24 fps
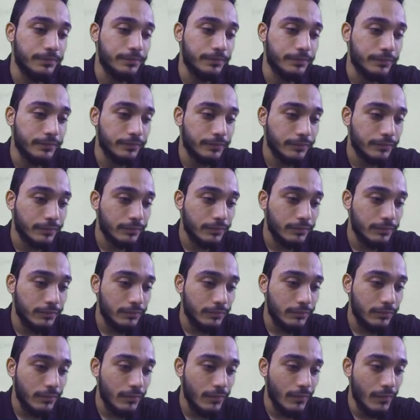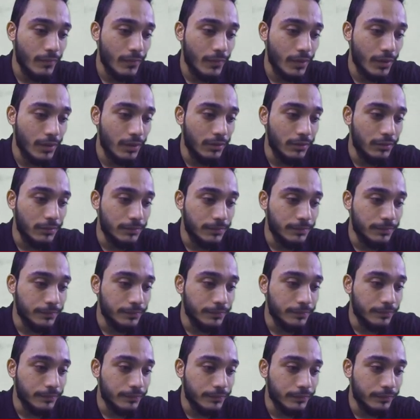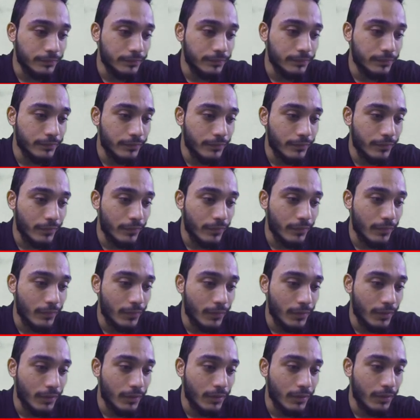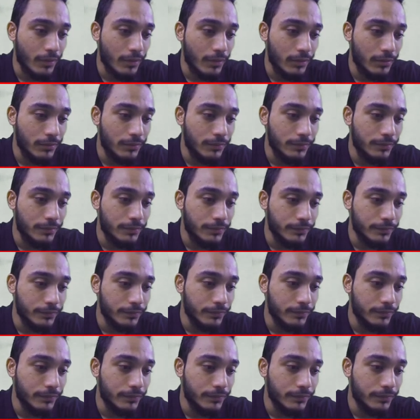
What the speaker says: Nothing is said.